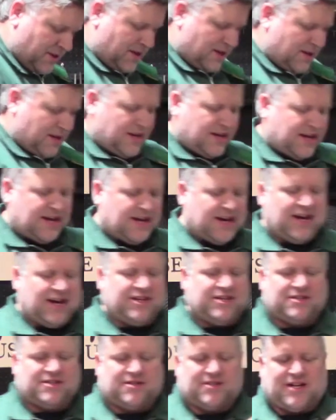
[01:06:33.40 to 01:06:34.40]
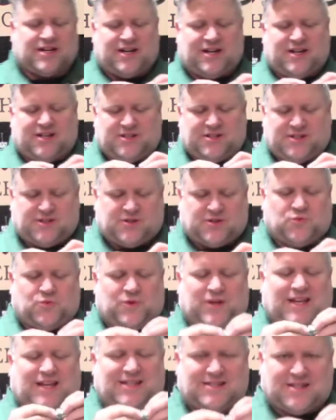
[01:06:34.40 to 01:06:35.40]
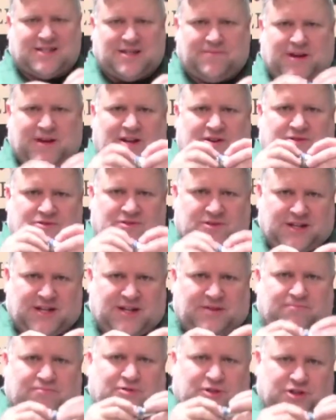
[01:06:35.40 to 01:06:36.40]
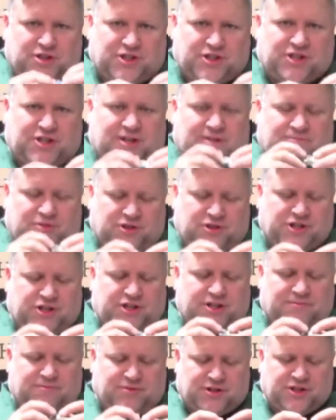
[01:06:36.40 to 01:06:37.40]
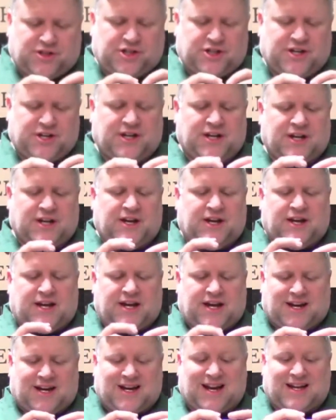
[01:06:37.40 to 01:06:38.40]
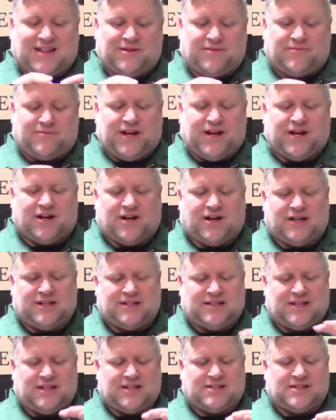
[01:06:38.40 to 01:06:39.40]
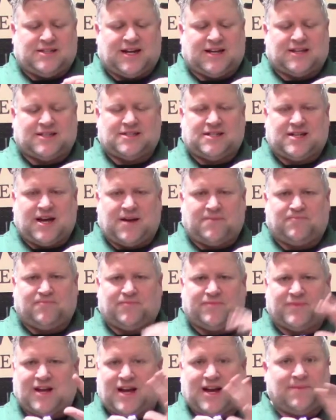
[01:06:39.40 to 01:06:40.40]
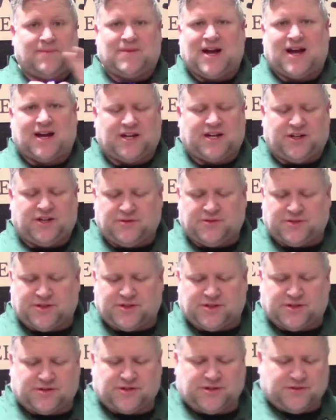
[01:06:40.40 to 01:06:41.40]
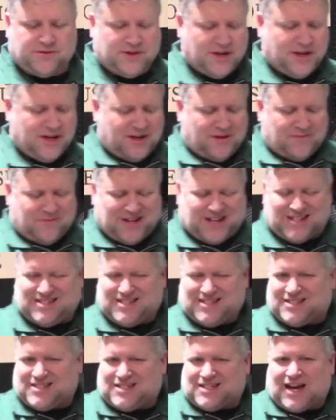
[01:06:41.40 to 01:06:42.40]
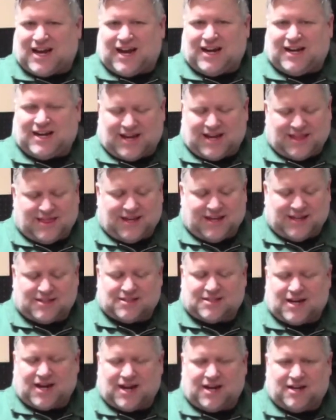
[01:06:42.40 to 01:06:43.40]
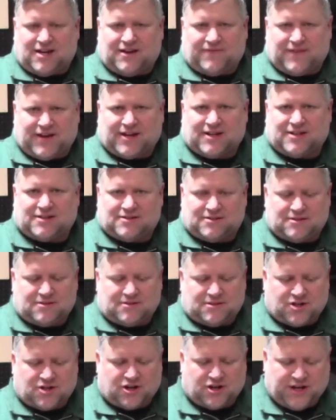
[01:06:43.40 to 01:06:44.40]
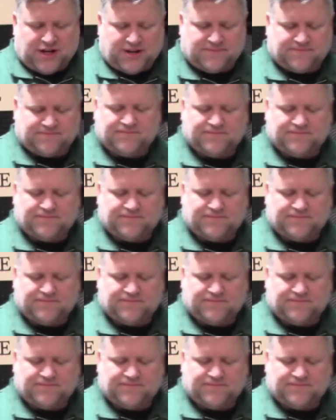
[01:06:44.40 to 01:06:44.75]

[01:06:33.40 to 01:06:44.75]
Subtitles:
And I just kind of squeezed the mandrel and pushed and pushed and pushed and got the ring onto this next step. And I'm not going to use the screw because it's tight. I think it's tight enough I can turn it.